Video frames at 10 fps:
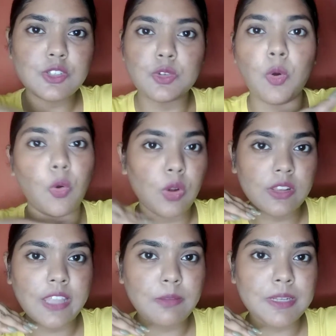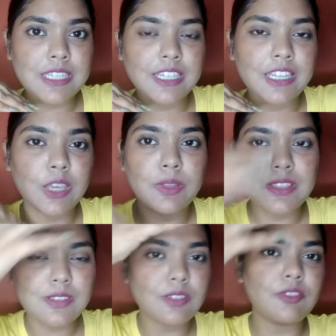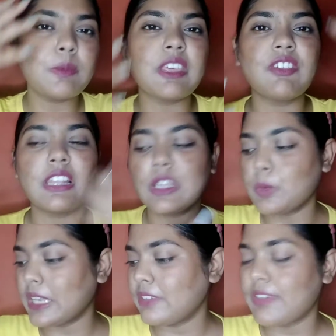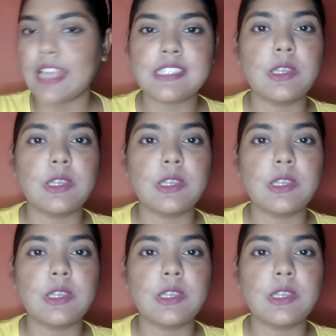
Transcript: to hold that particular liquid, so we'll be giving a liquid effect.